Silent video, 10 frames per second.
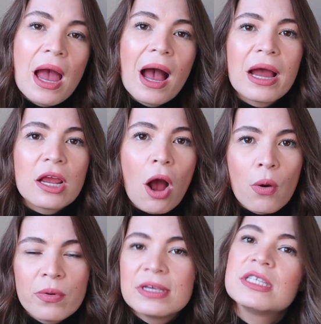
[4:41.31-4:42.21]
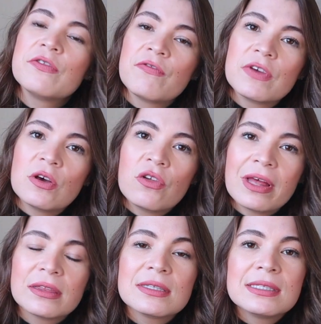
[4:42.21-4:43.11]
I always feel
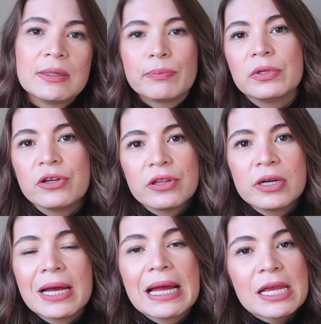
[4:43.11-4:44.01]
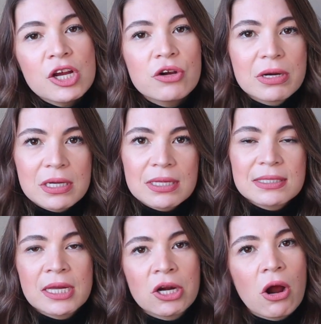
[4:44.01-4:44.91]
that the simpler the ingredients
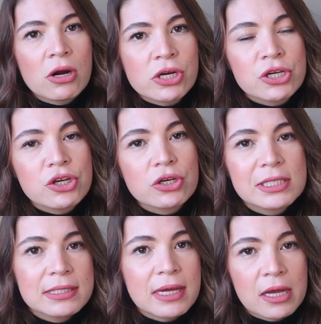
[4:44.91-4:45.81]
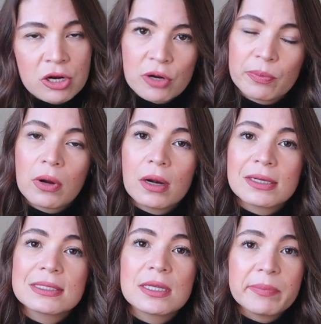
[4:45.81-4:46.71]
that are in your skincare
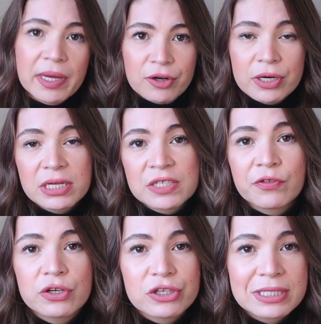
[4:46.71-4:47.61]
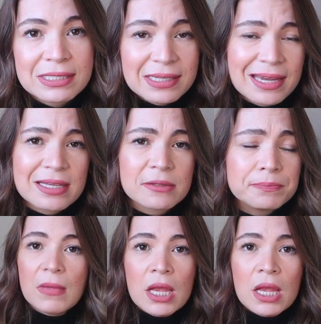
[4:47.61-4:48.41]
products, the better it is for your skin.